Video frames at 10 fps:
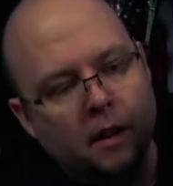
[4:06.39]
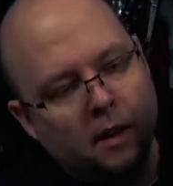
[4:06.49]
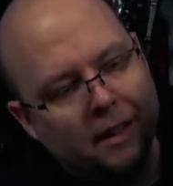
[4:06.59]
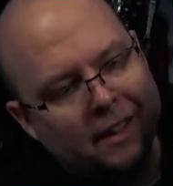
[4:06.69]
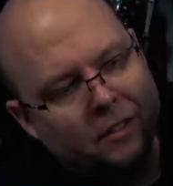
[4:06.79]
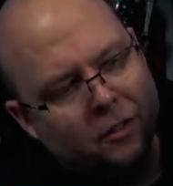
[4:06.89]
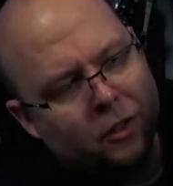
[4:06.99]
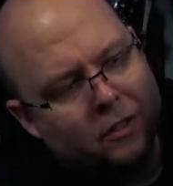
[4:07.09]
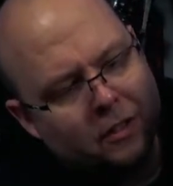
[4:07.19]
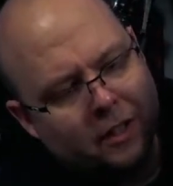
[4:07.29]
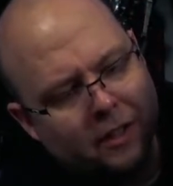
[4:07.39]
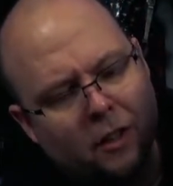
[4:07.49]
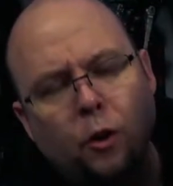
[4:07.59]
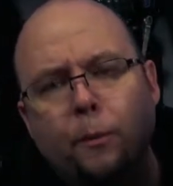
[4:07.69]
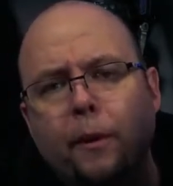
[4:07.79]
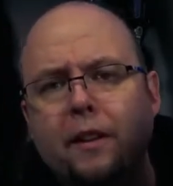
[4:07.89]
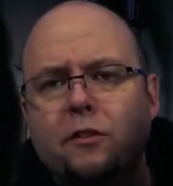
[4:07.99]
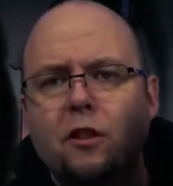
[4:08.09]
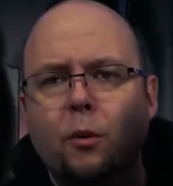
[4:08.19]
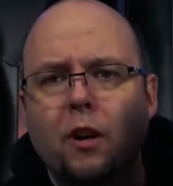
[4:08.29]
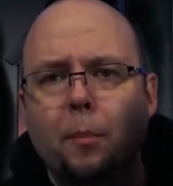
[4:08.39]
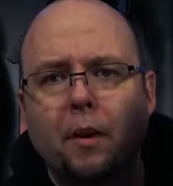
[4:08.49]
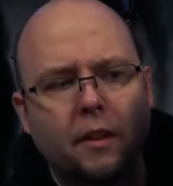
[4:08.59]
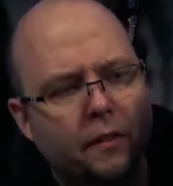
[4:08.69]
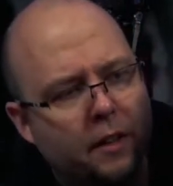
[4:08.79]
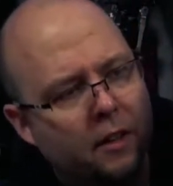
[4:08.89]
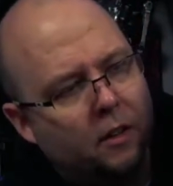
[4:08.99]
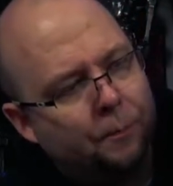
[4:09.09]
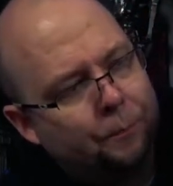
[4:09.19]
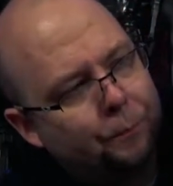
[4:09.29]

As you can see here, hopefully it's showing up on the video.